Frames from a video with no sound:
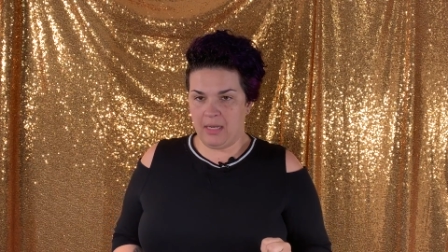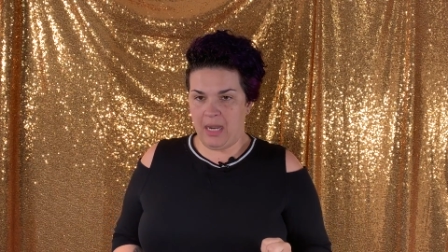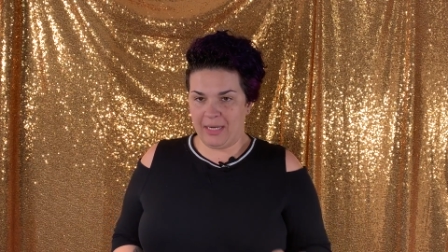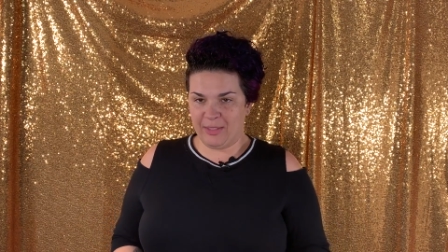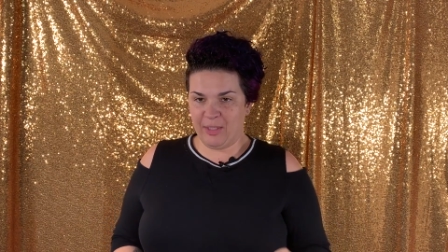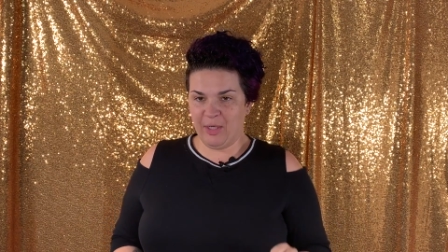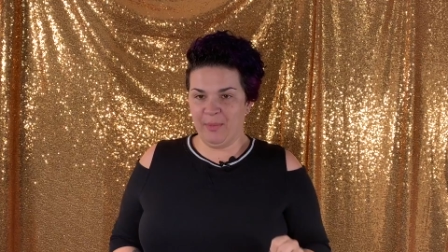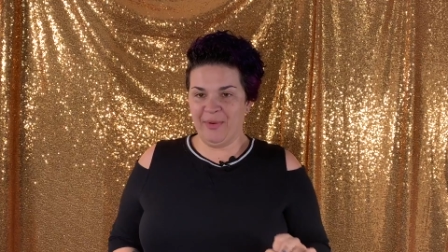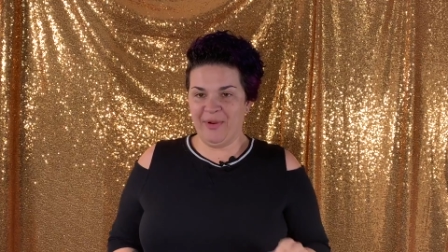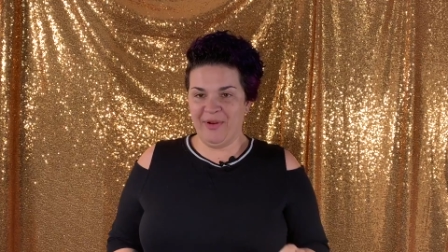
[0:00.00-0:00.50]

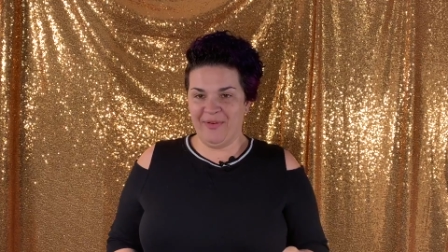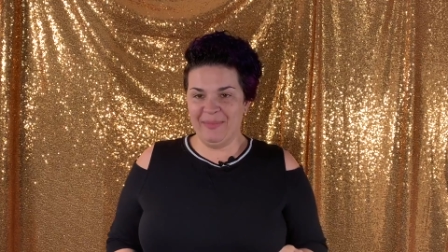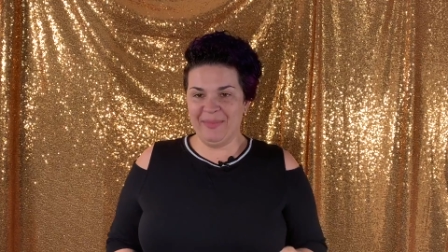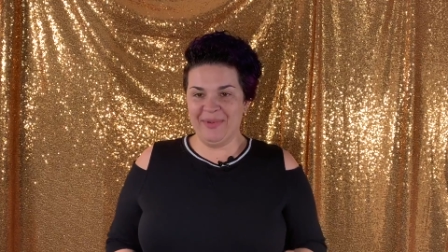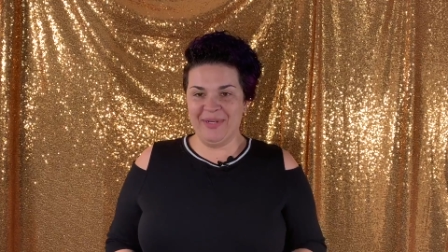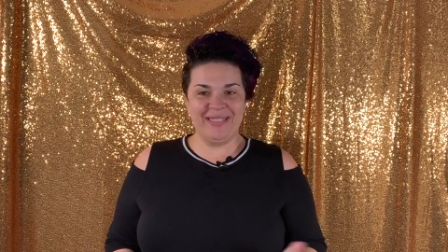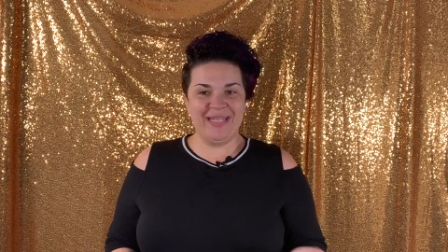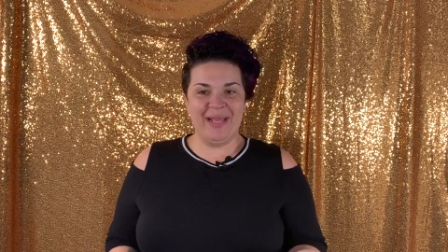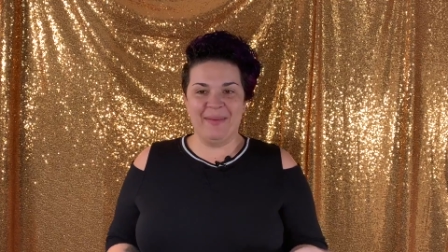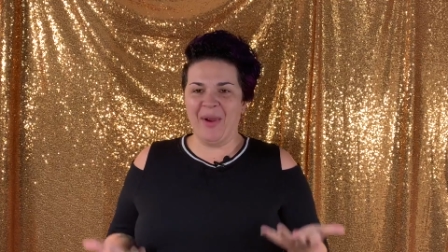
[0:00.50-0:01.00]
October,
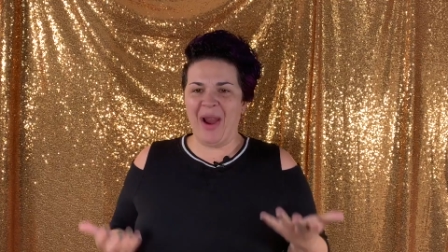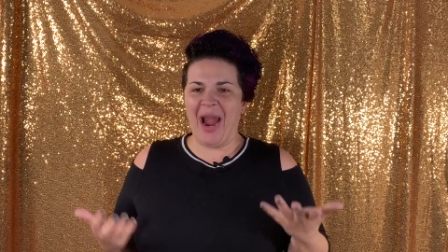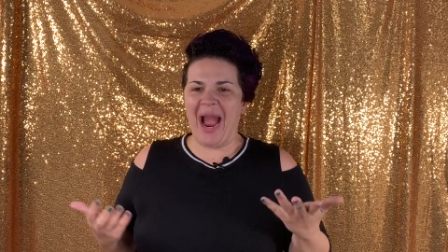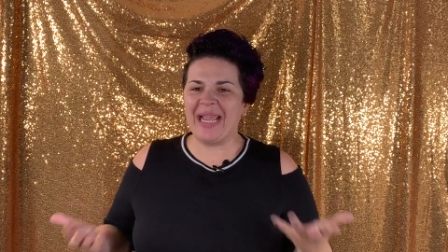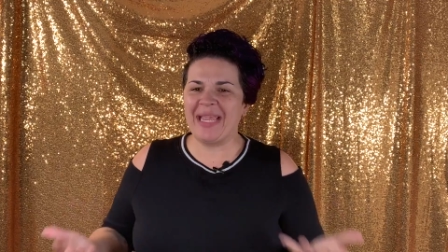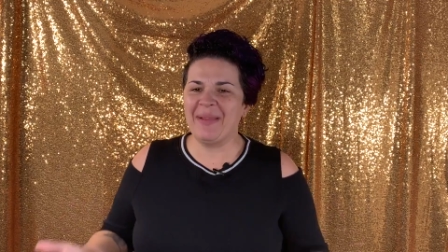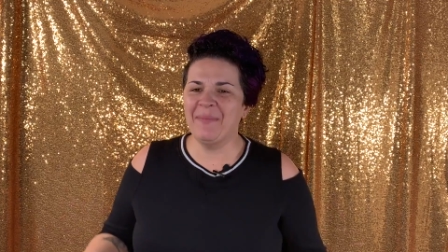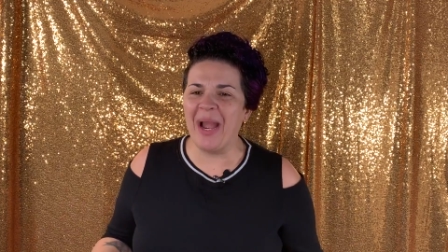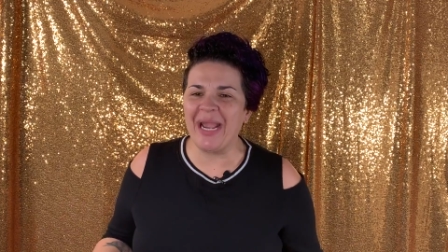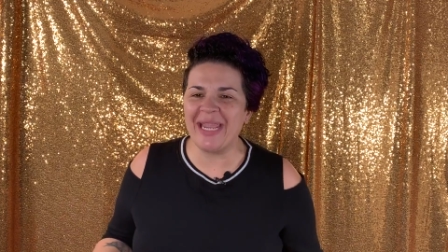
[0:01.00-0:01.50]
November, December.
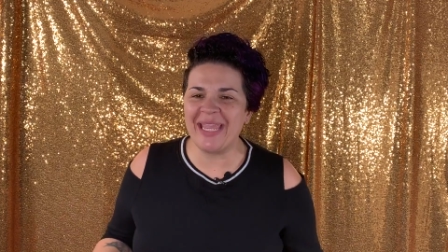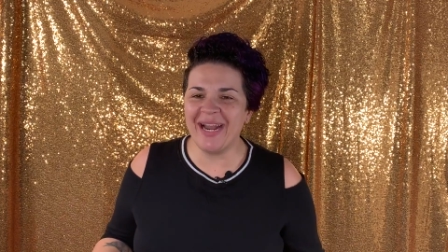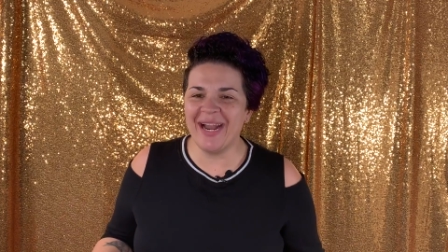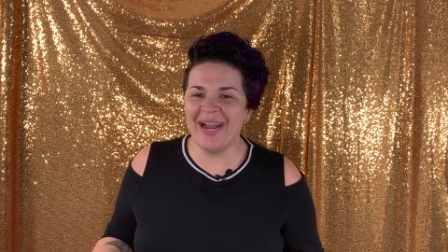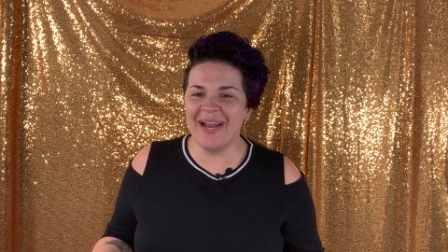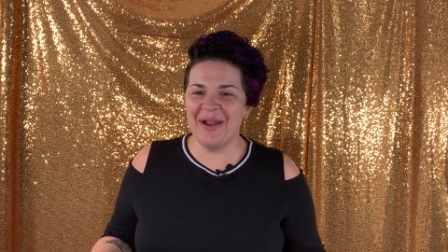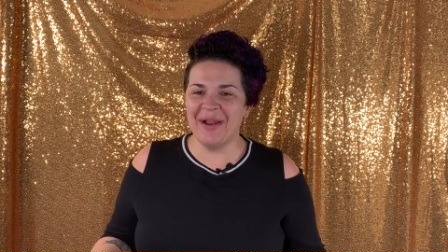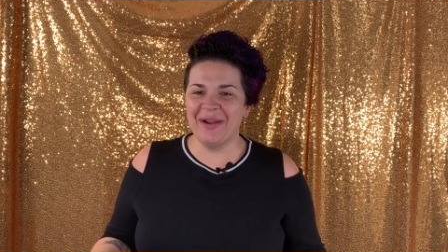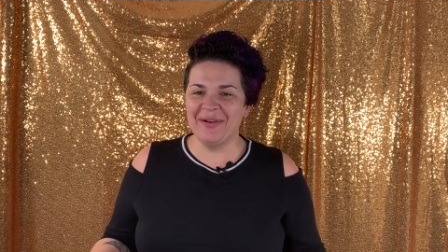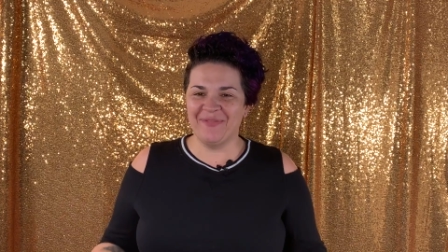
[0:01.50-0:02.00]
I, why can't
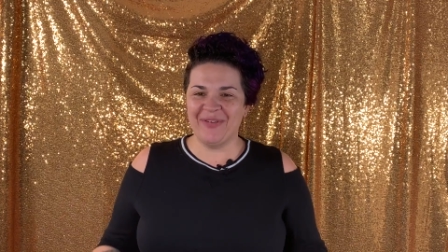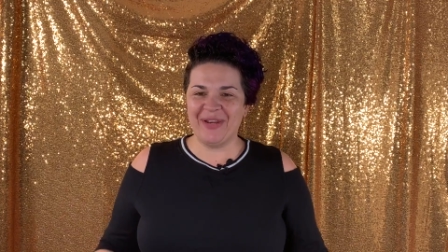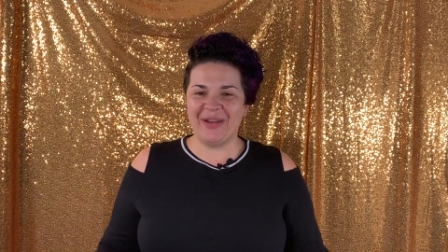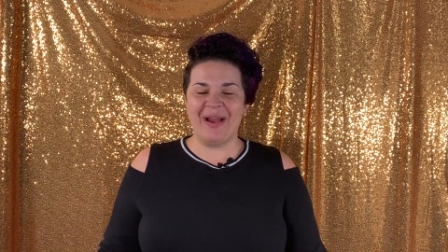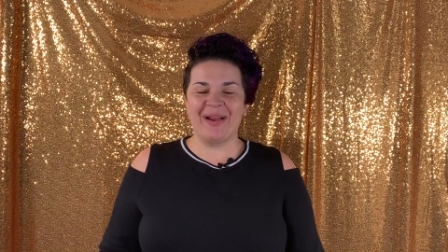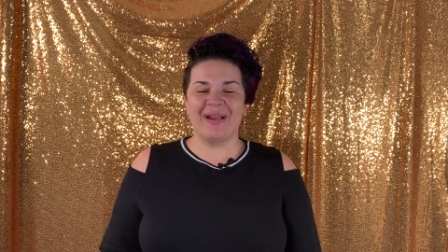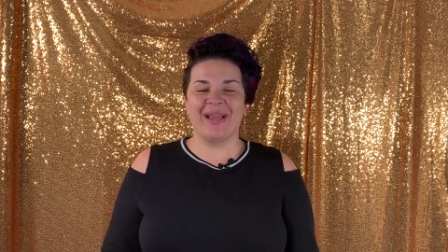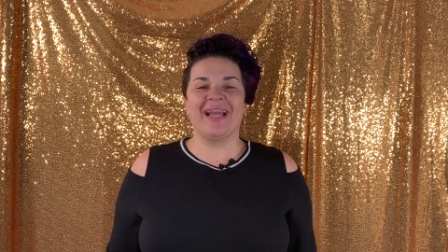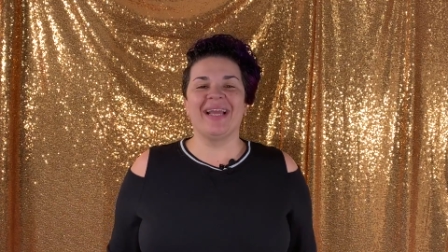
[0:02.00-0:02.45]
I unfigure out?